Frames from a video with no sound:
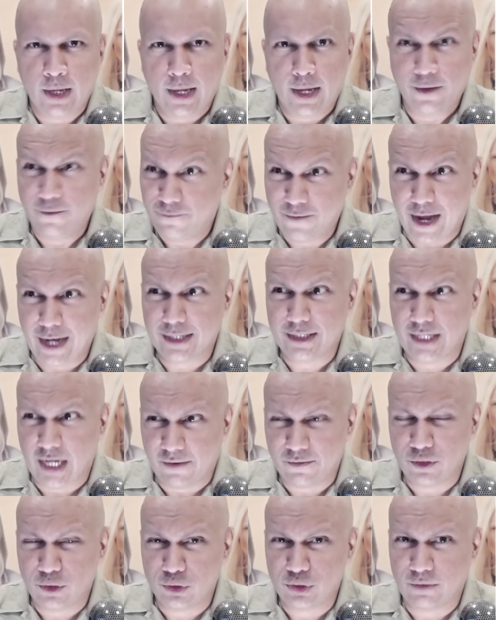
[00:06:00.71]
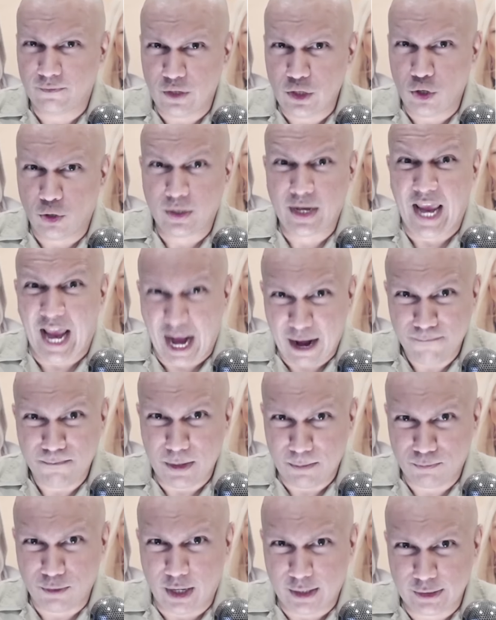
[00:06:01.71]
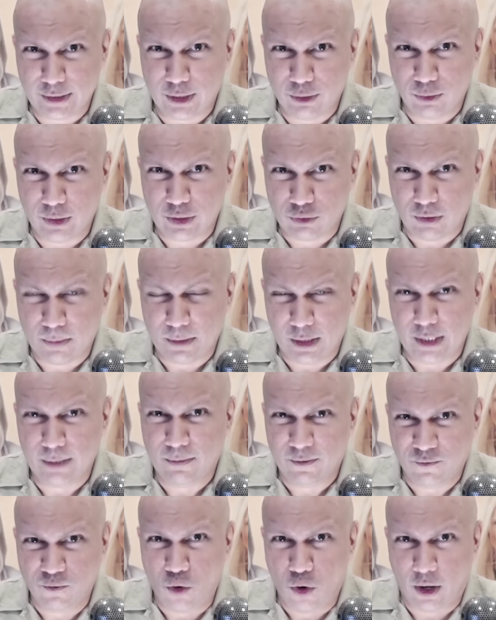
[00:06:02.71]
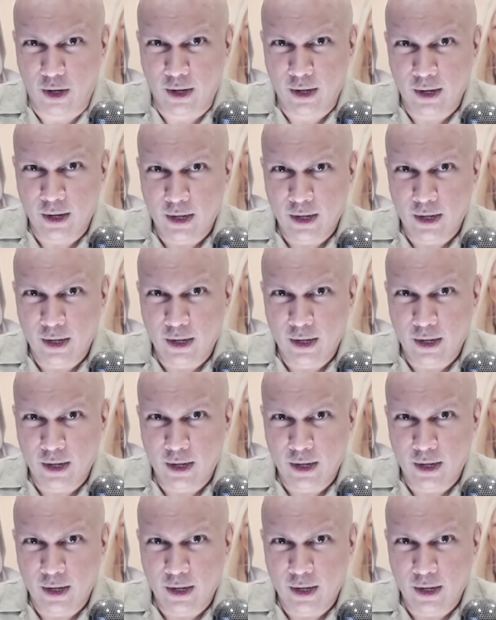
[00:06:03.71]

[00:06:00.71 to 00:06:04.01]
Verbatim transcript: In fact, governors of New York have been prosecuted criminally before. Before.